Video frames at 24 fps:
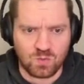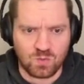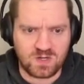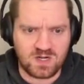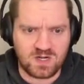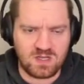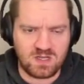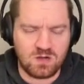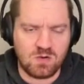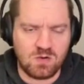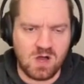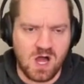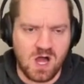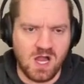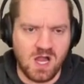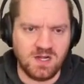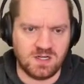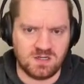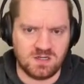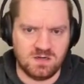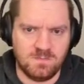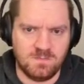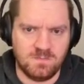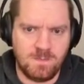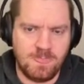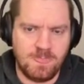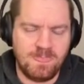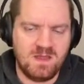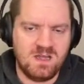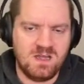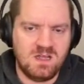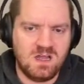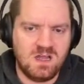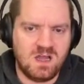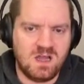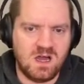We're going to go under
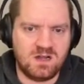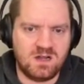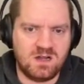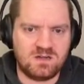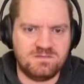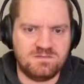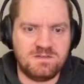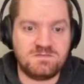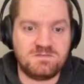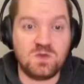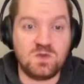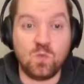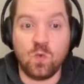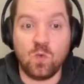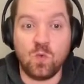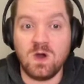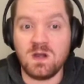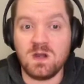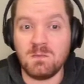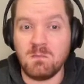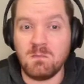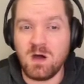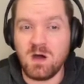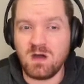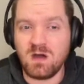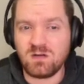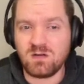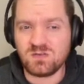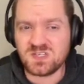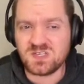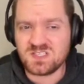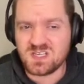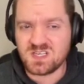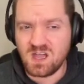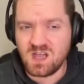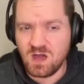151. Model
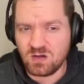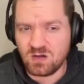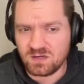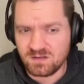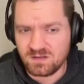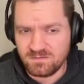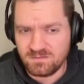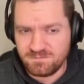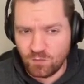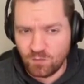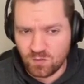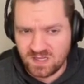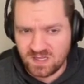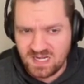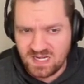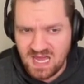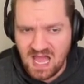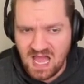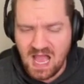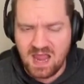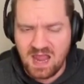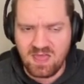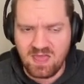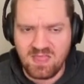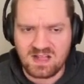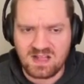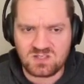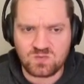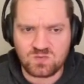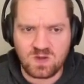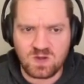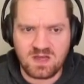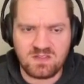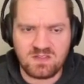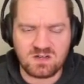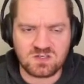says 149, and that's
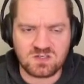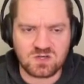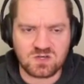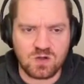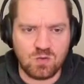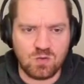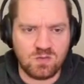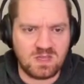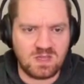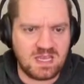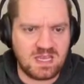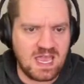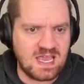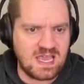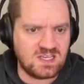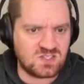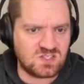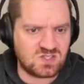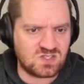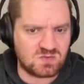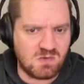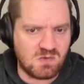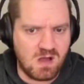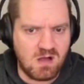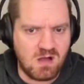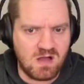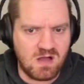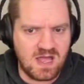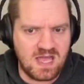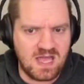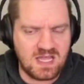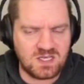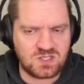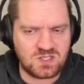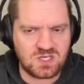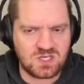why there's only a small
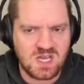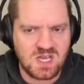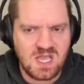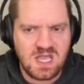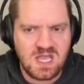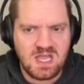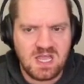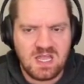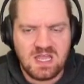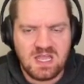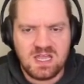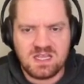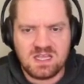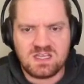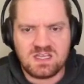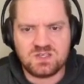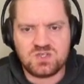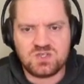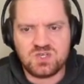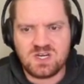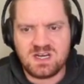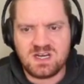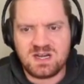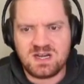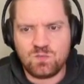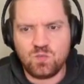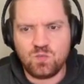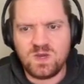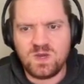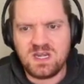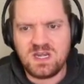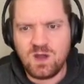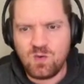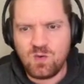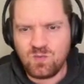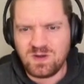edge. Because, Jared, we
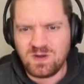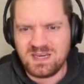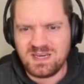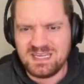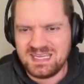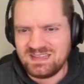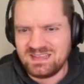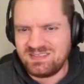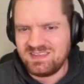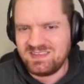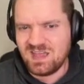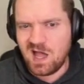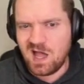don't get the